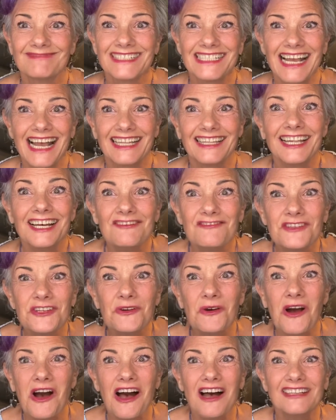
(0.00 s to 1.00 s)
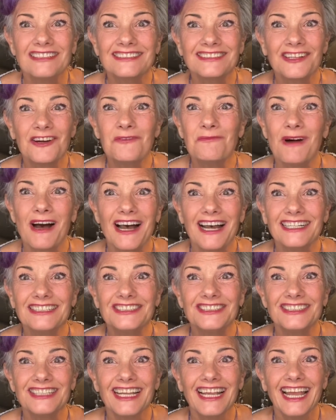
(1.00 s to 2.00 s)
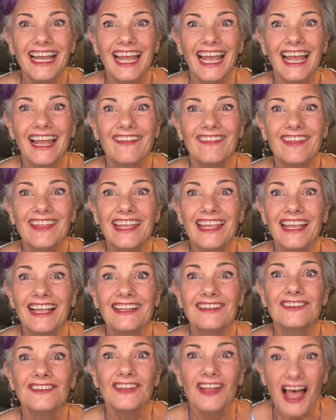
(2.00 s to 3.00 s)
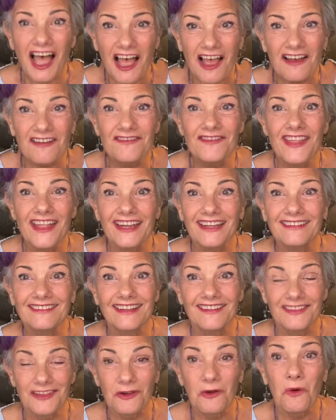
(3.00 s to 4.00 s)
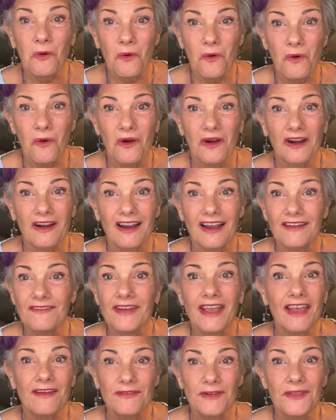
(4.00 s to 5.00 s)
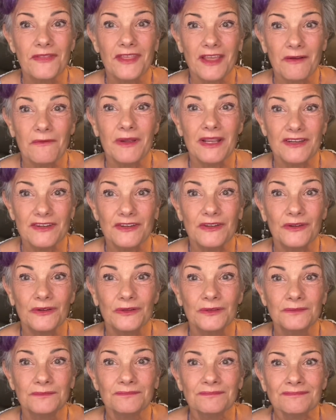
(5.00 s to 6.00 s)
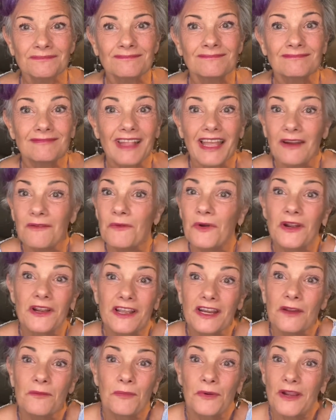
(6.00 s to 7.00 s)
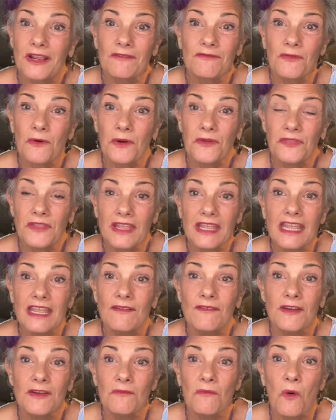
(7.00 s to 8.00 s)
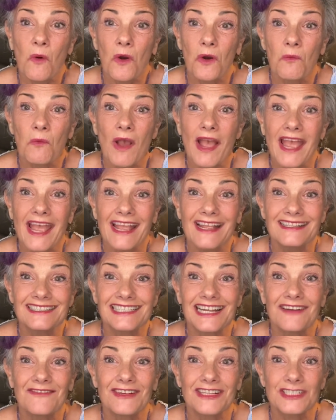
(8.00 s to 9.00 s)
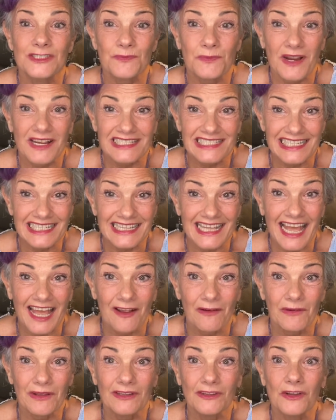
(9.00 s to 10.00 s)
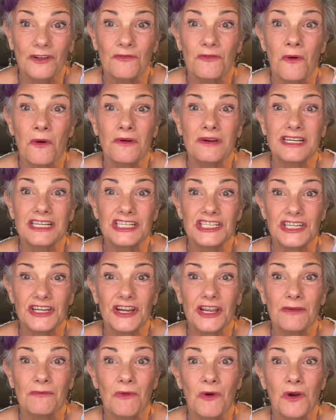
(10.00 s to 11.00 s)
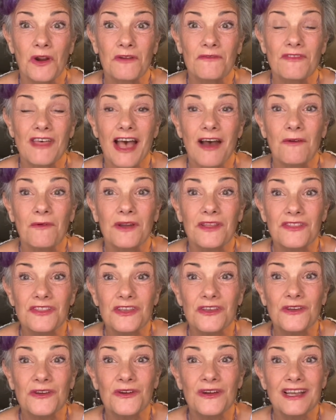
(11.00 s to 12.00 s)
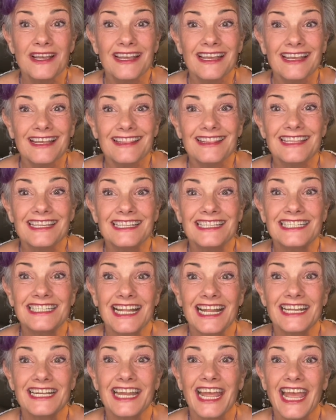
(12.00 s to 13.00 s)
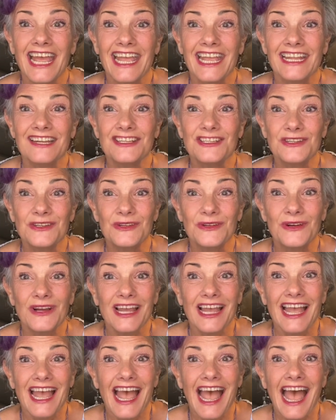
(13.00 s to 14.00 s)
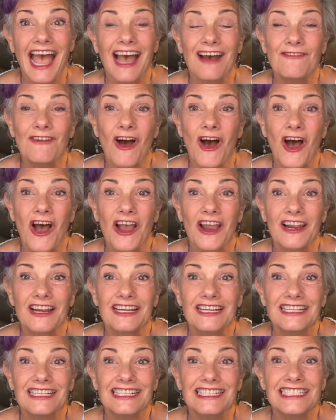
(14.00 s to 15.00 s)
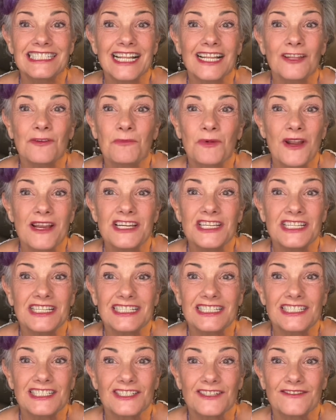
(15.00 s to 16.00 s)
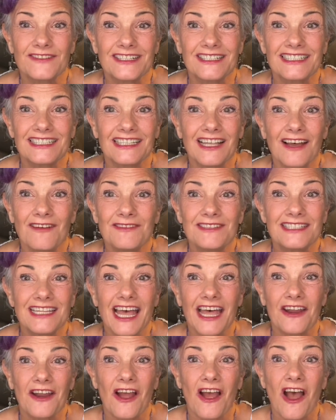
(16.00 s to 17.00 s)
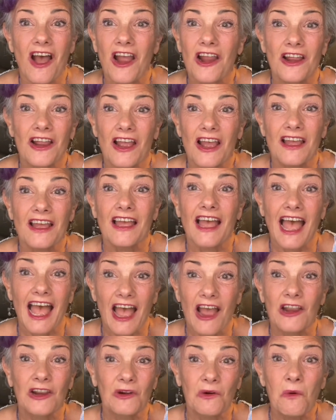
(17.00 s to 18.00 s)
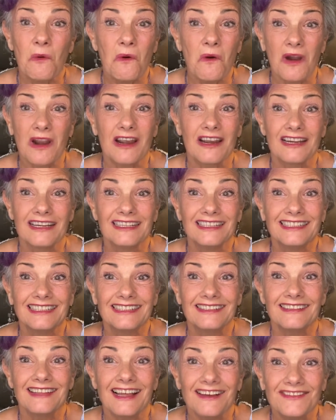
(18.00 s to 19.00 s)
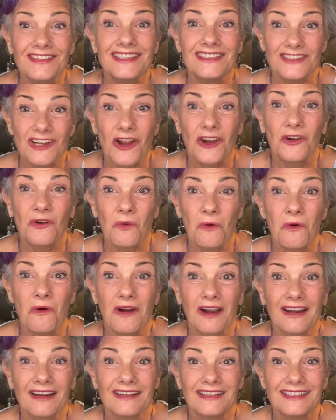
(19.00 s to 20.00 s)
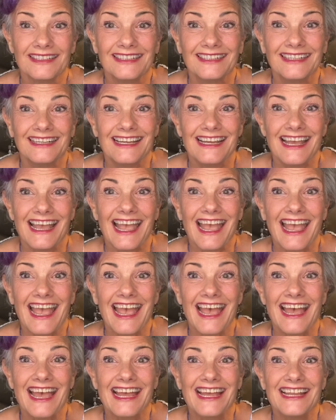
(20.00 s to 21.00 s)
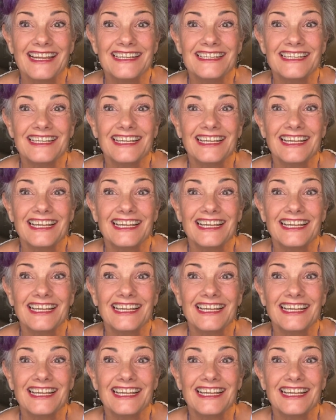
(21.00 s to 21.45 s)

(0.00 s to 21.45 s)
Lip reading: I love you all so much, and the love that is at the core of everything we do. And we're going to bring forth even more ways of expressing that. We look forward to sharing more of that with you this Sunday to have our celebration service. Love is at our core. Love is our core. And